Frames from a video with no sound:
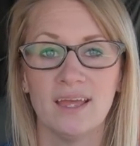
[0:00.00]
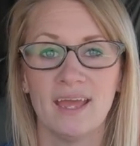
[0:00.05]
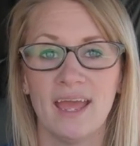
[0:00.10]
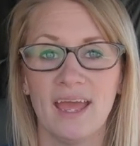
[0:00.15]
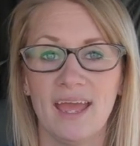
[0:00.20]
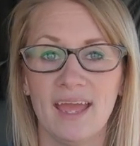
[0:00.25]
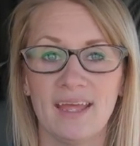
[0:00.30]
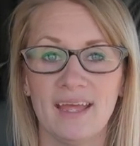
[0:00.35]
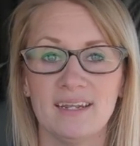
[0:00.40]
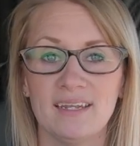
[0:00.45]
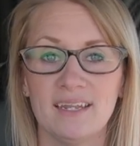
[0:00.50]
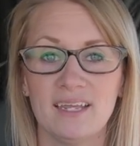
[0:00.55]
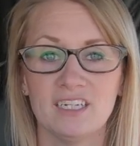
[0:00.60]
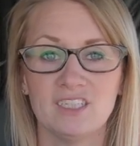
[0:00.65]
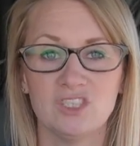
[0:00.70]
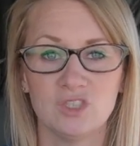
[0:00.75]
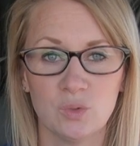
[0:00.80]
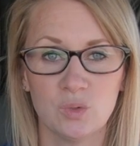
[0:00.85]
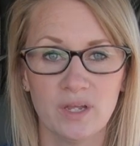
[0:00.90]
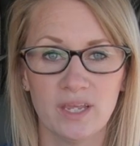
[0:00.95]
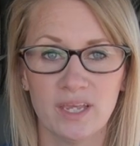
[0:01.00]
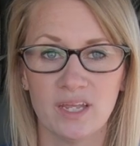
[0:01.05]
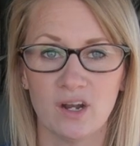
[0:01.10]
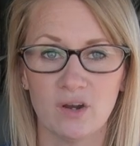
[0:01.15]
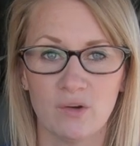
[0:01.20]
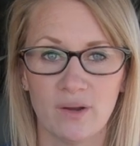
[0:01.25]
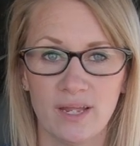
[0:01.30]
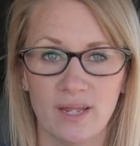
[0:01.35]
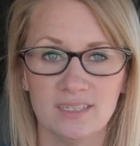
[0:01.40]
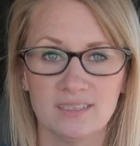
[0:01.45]
and enjoy it,
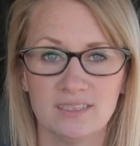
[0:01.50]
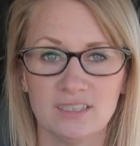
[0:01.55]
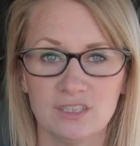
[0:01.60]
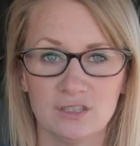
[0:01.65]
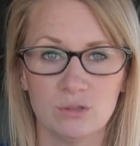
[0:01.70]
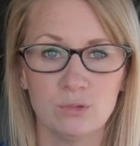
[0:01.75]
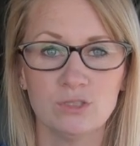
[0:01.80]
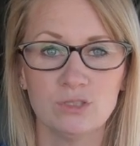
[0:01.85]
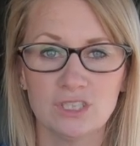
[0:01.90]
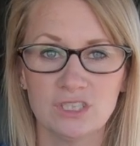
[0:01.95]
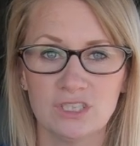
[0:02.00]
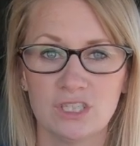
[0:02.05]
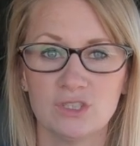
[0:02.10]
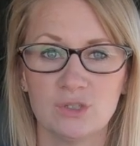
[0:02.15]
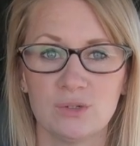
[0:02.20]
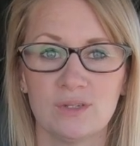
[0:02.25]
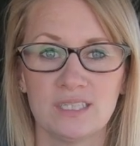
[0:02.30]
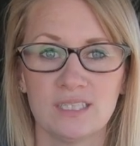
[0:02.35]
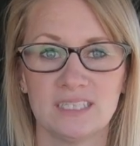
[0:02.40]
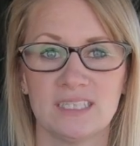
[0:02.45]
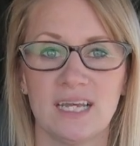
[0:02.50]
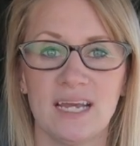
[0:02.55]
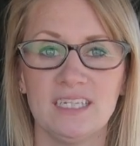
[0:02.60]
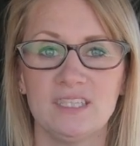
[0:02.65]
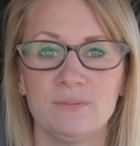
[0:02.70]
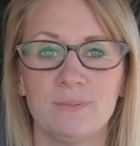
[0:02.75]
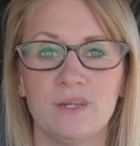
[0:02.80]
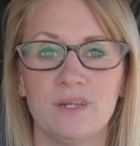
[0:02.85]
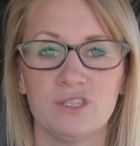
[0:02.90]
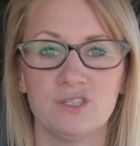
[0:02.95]
all right? Don't just enjoy the
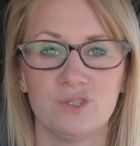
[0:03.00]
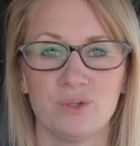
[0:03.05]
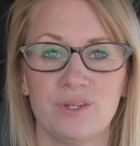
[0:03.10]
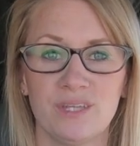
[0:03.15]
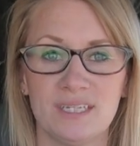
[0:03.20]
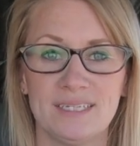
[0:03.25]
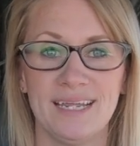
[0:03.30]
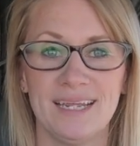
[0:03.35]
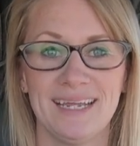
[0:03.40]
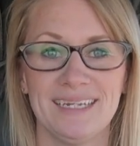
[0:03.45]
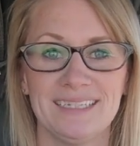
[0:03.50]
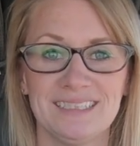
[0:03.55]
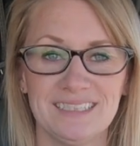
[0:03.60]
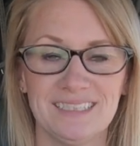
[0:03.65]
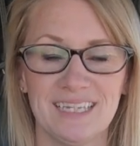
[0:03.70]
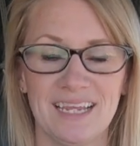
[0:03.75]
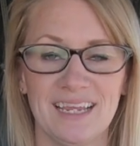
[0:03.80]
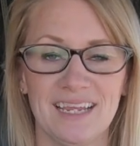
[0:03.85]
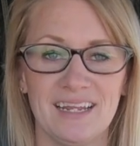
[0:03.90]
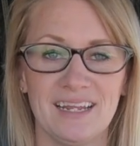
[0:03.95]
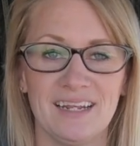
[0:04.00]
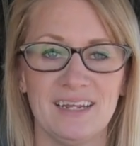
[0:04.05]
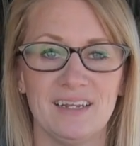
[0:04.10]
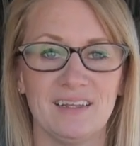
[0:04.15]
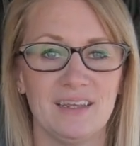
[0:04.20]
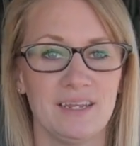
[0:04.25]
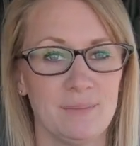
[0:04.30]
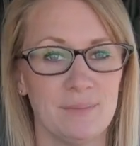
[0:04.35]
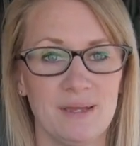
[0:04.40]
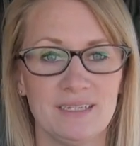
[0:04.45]
sights, but enjoy the taste and
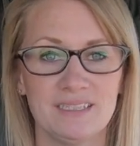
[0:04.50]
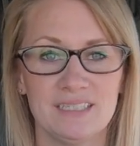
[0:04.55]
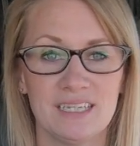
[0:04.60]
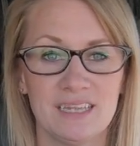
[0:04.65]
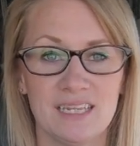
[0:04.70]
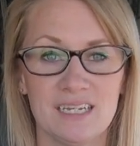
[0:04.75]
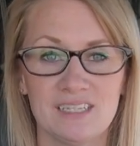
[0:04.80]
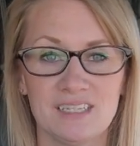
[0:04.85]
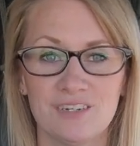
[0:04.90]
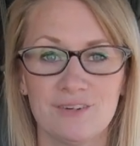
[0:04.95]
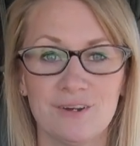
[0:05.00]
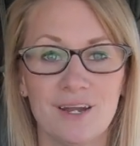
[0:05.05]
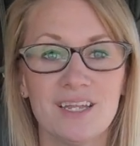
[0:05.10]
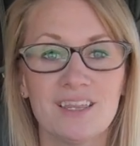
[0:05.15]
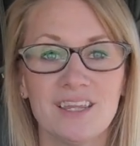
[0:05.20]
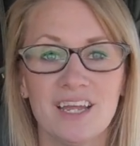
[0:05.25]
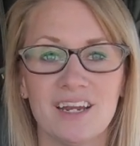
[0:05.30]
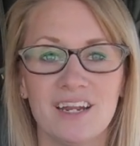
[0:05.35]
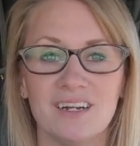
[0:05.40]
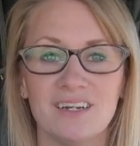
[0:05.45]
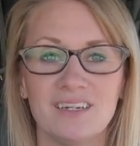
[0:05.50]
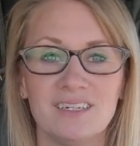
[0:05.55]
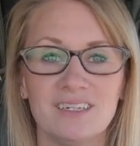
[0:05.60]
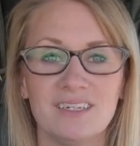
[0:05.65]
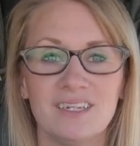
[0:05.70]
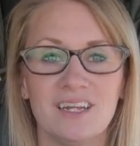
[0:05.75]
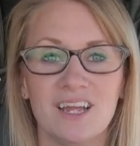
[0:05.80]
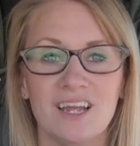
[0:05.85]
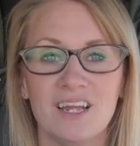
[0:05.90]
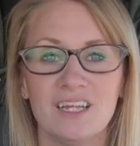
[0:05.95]
the amazing things that are out there.
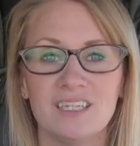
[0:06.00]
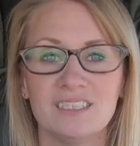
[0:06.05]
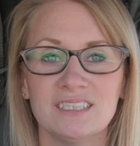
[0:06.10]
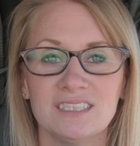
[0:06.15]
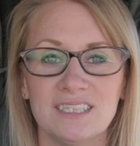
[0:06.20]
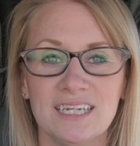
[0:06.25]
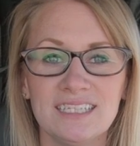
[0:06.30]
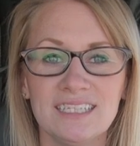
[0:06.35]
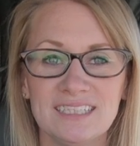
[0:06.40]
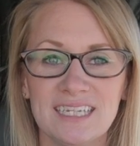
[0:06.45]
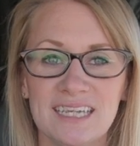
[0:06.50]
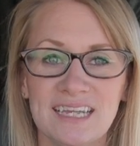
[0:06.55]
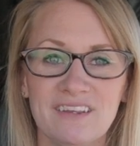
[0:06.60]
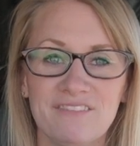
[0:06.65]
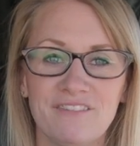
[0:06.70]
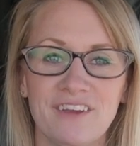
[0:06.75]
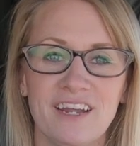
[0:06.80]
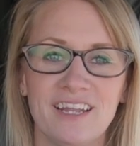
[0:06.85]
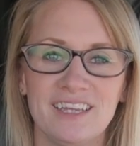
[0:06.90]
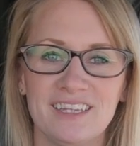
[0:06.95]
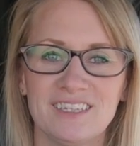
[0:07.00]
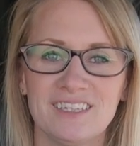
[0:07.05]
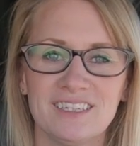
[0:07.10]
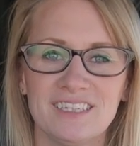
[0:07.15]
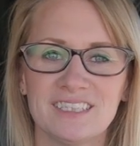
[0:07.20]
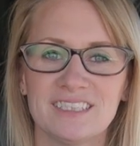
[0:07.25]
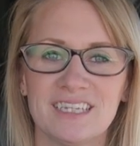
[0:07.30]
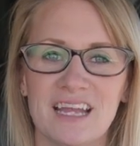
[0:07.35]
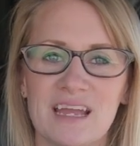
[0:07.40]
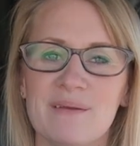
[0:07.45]
Stay safe, and until
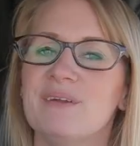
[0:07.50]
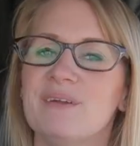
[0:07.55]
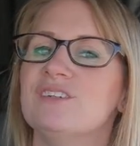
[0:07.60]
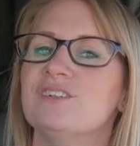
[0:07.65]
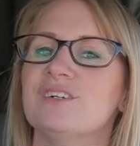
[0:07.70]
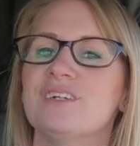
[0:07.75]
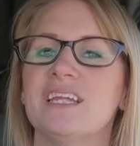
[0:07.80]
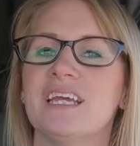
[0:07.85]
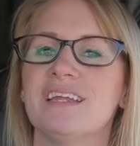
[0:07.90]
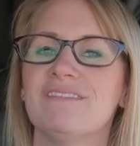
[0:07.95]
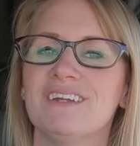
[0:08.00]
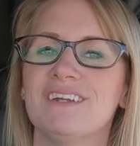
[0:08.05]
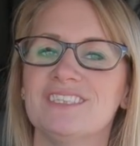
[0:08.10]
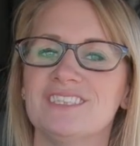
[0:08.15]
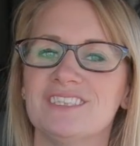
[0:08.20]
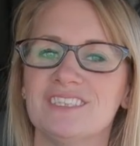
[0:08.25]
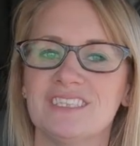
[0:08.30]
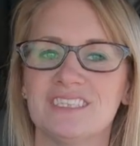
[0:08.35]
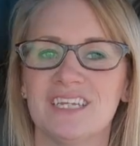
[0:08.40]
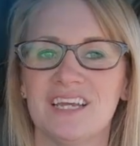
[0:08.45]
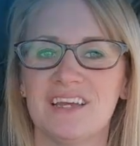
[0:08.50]
next time, enjoy the adventures.